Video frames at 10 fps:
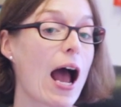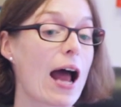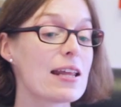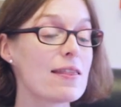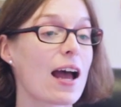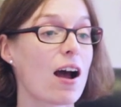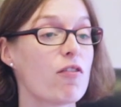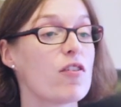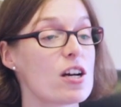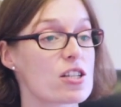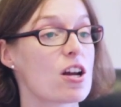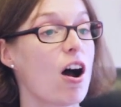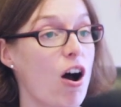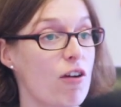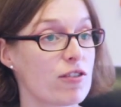And in that first
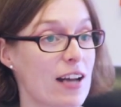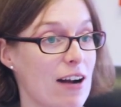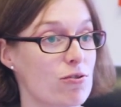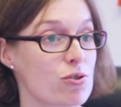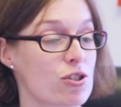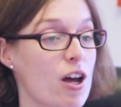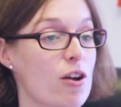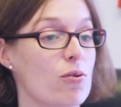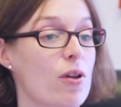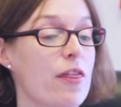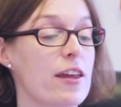half an hour or so,